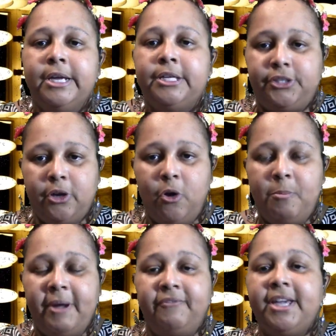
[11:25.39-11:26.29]
So
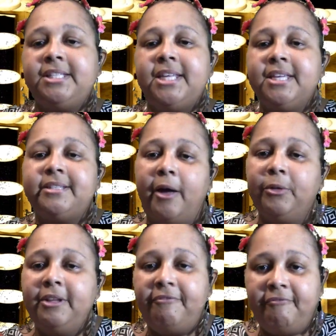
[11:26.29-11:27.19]
my face is not
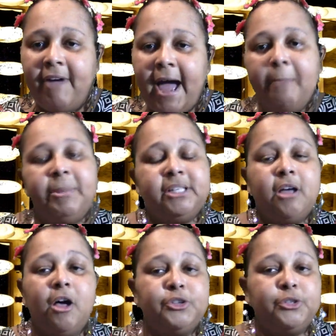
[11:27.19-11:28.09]
only fat, but it's
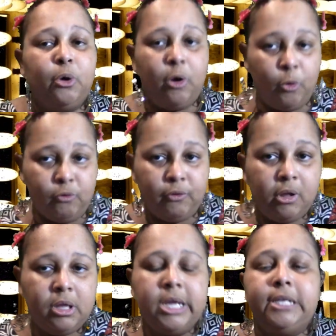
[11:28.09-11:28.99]
also
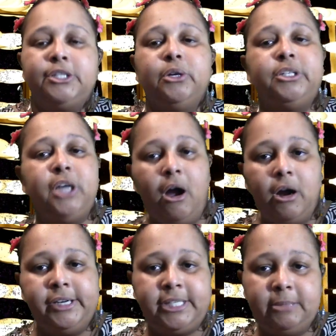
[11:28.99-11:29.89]
oval. So it's
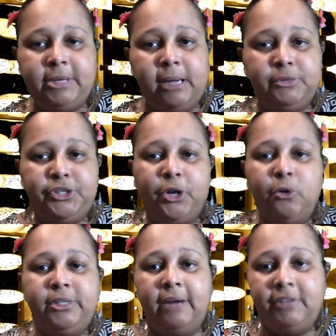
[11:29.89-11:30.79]
hard to sometimes show
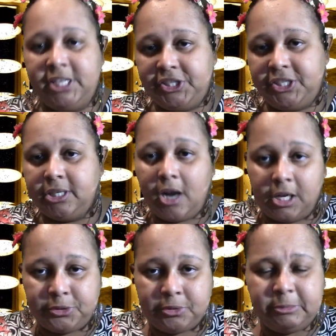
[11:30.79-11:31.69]
definition and
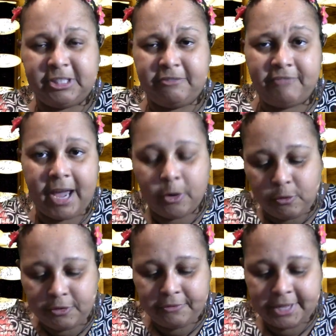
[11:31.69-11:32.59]
contouring with a fat
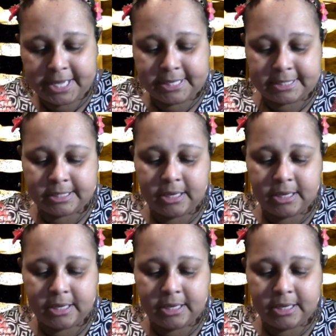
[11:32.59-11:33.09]
oval face.